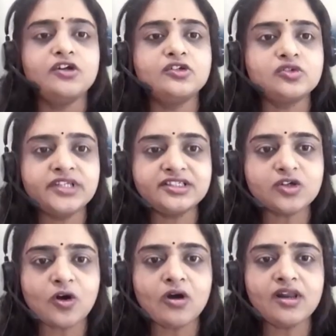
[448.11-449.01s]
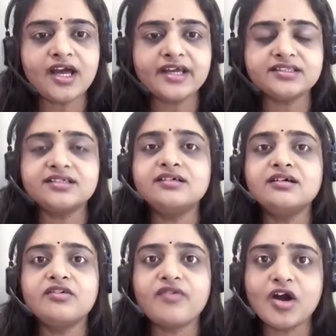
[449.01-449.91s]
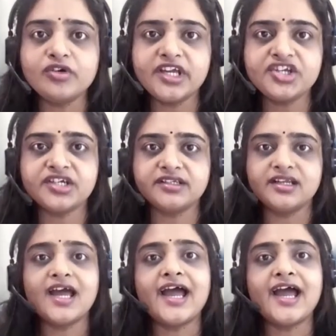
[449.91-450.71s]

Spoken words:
So these all are the foundation